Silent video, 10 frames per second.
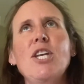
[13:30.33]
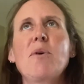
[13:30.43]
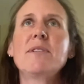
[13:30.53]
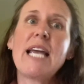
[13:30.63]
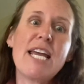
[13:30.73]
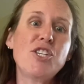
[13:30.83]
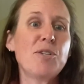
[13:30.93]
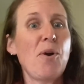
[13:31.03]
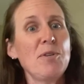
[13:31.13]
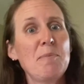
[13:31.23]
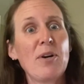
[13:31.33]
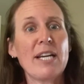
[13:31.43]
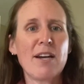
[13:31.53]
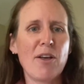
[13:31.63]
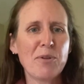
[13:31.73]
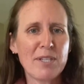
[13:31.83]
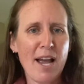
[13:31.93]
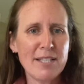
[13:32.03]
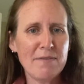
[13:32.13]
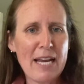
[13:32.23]
sage and rosemary and all those
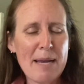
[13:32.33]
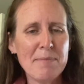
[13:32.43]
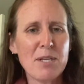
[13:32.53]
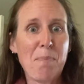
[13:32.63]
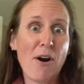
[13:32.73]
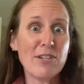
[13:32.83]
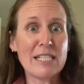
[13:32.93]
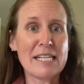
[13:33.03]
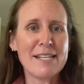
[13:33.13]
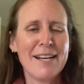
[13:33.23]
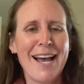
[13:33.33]
kinds of names, the parsley.